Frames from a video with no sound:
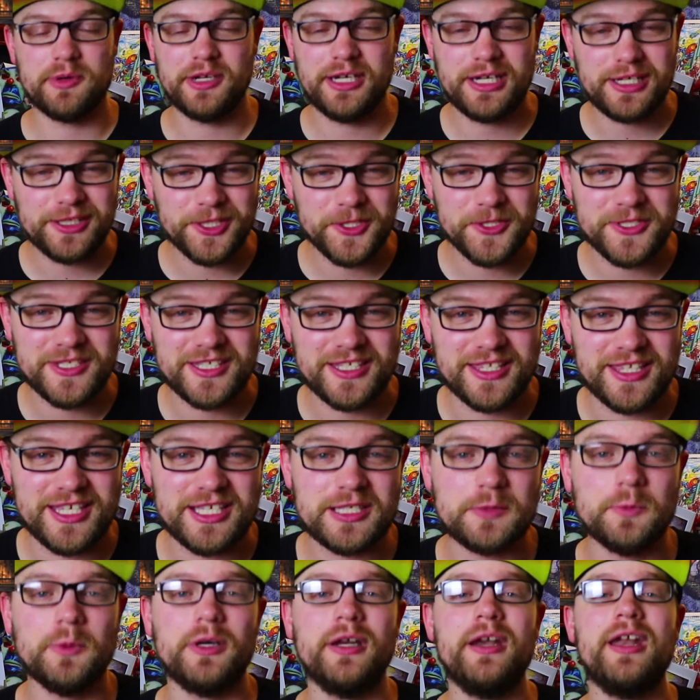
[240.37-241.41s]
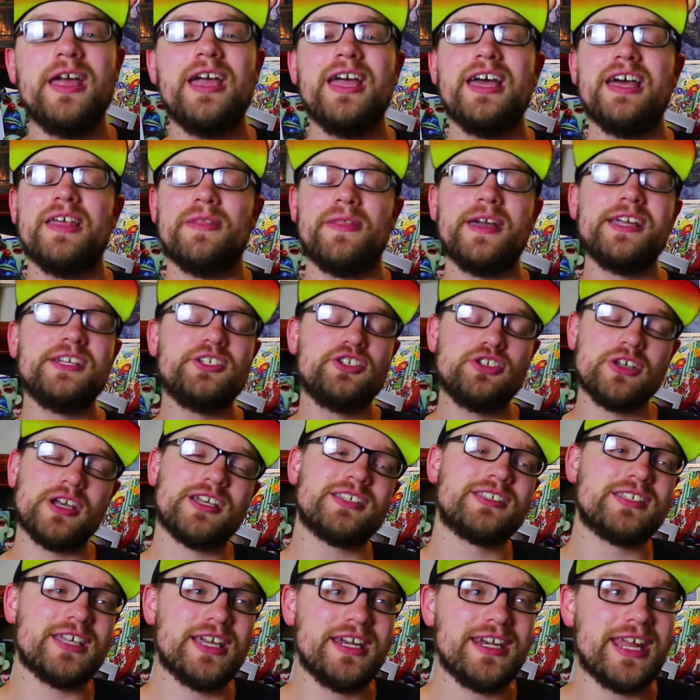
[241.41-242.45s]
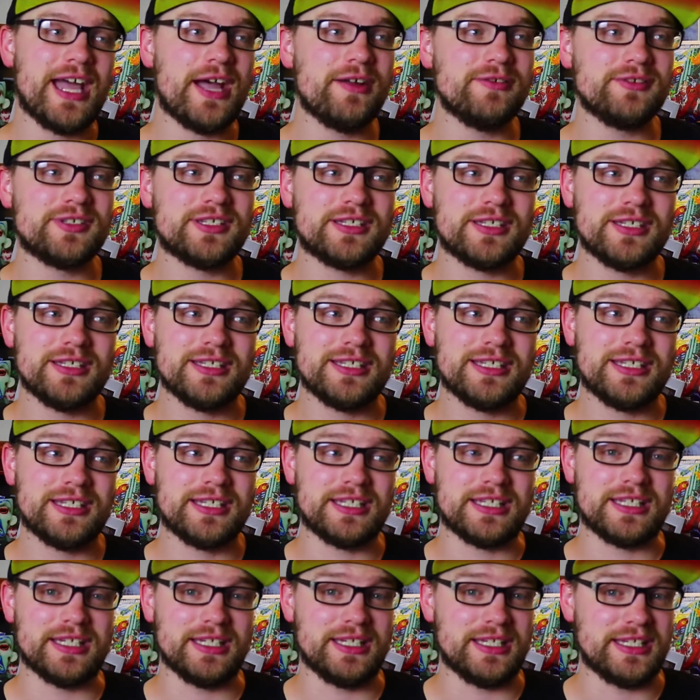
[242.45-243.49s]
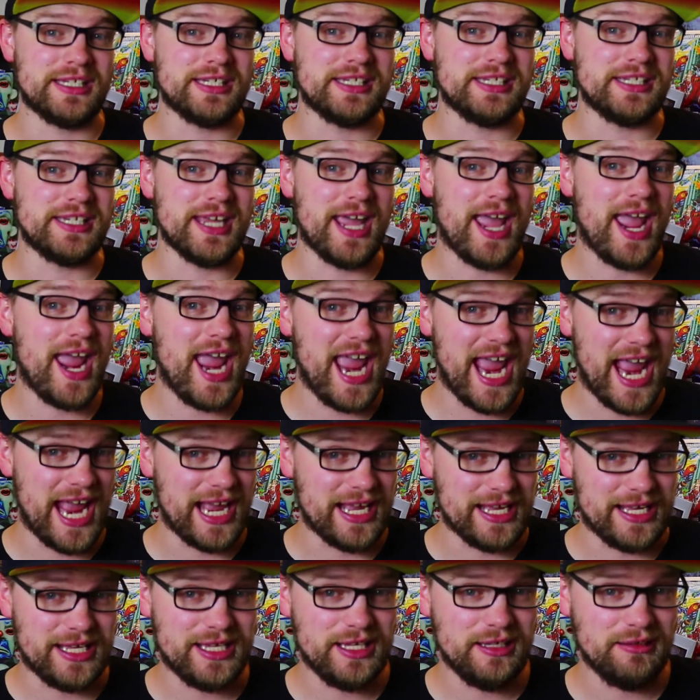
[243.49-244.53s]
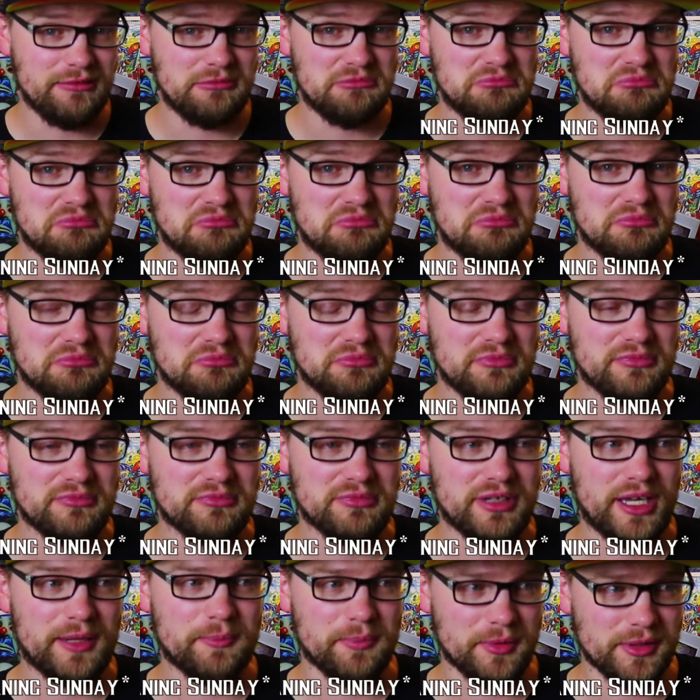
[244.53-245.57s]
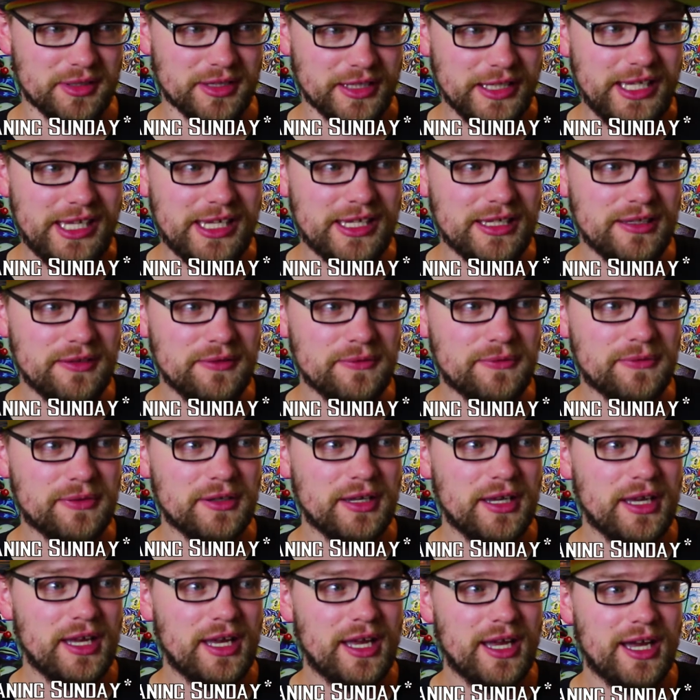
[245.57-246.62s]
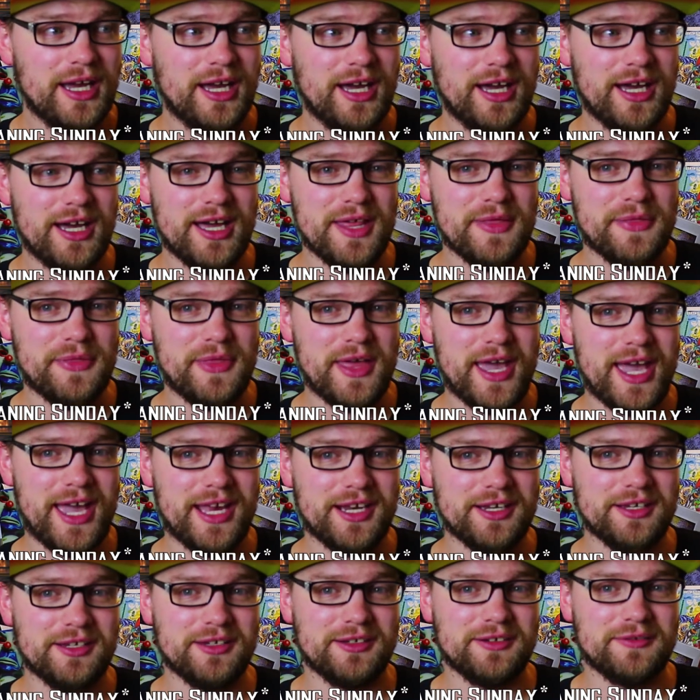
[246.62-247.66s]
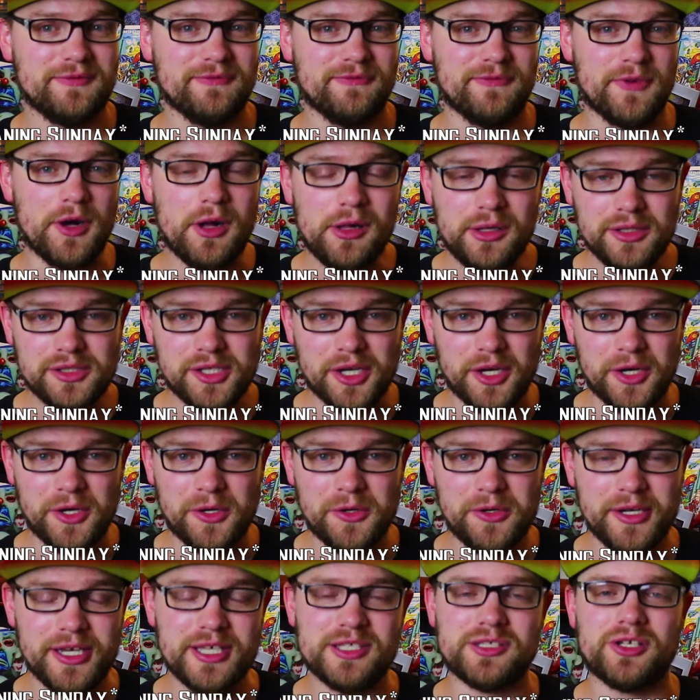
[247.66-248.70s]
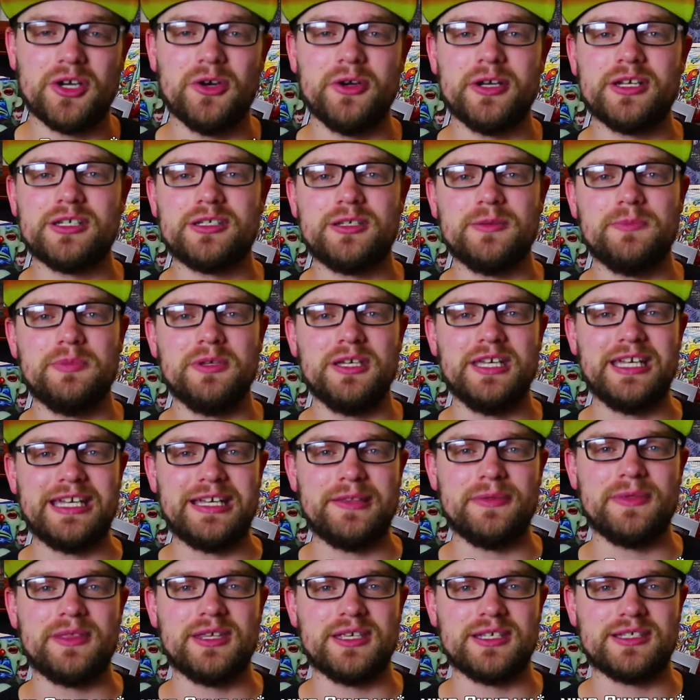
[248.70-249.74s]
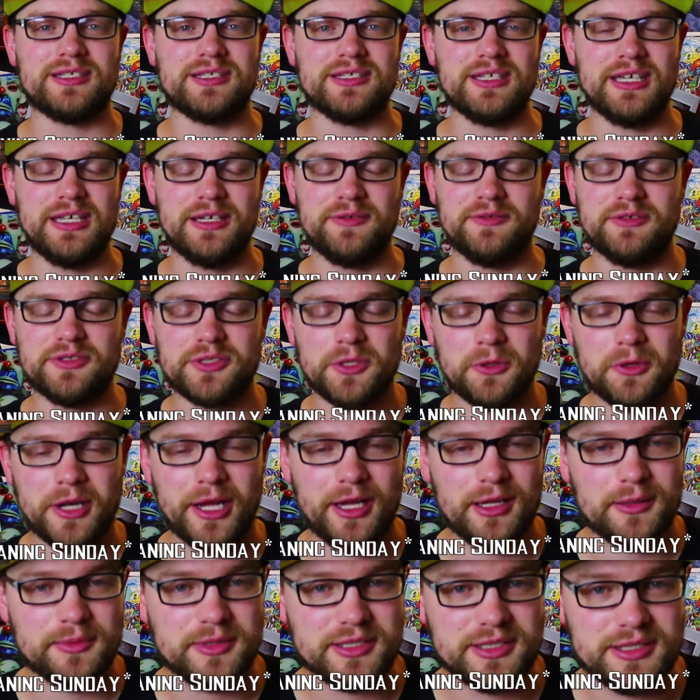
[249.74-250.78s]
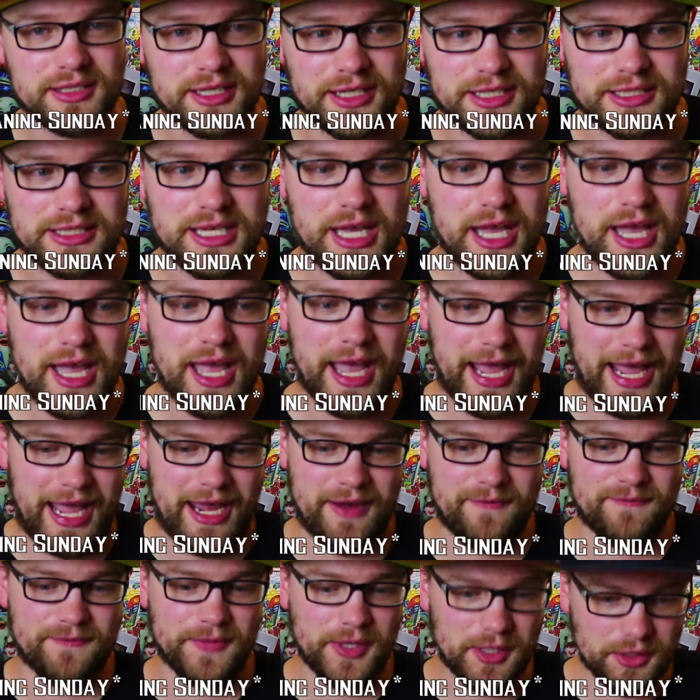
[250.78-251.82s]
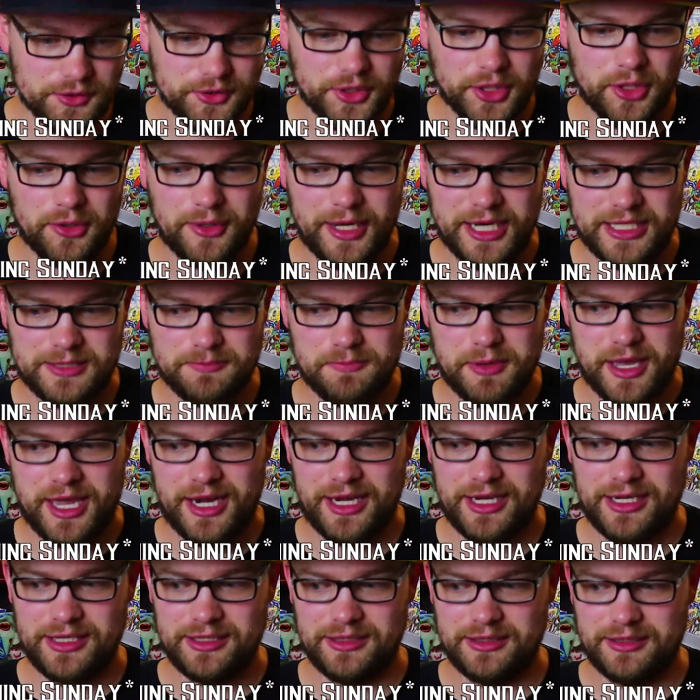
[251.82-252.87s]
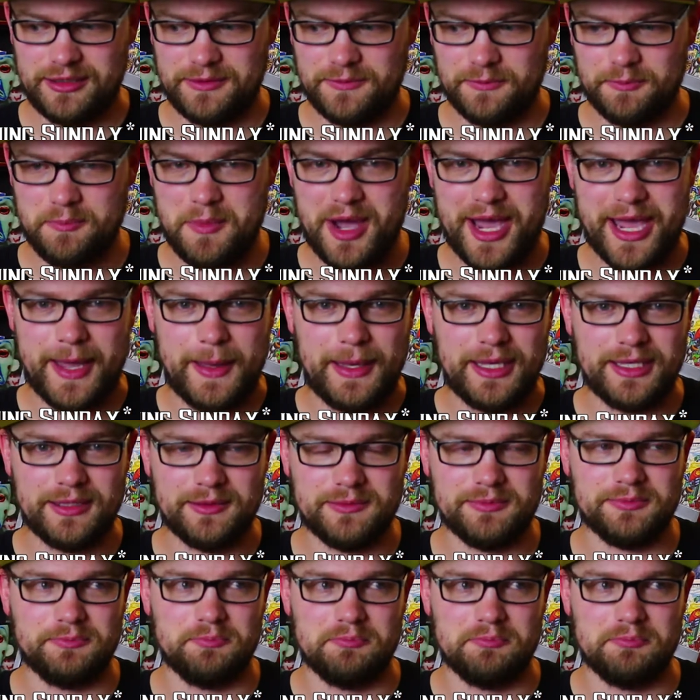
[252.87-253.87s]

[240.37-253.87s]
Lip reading: pretty close to this one. They just announced today, I believe, that Voldo is going to be in Soul Calibur 6. And Voldo has been my